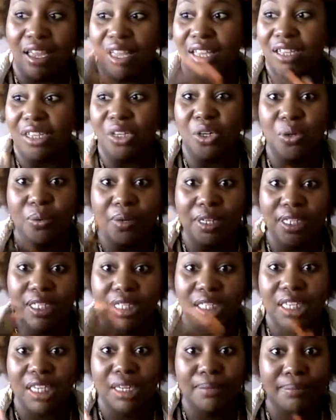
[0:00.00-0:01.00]
you don't want to
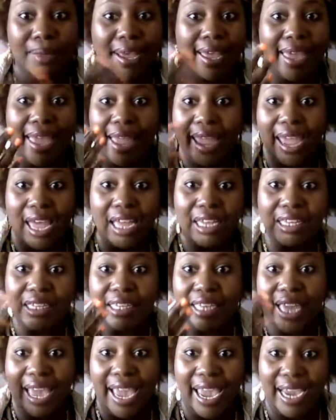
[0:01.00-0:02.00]
see my
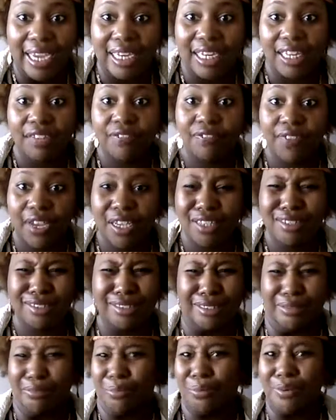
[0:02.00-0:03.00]
ugly acne
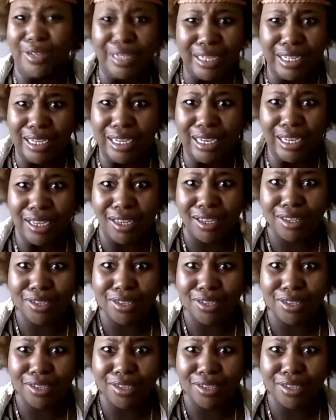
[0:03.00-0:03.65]
face. Really?